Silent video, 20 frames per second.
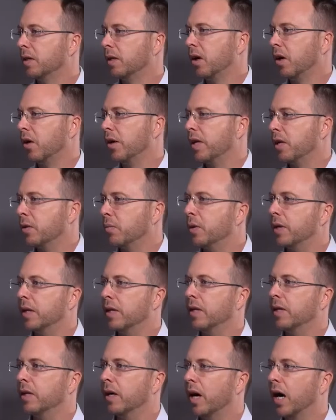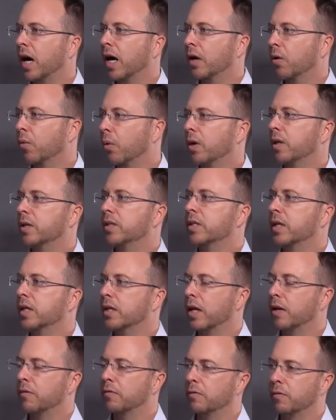are equally high quality and
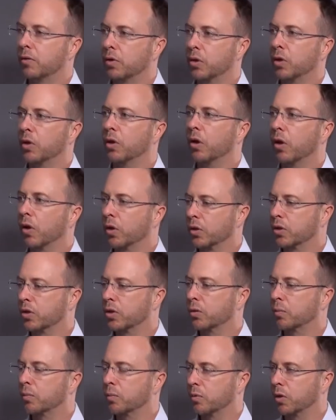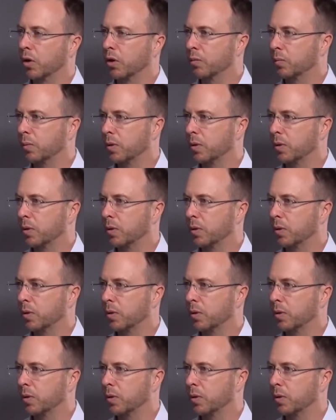have good long-term growth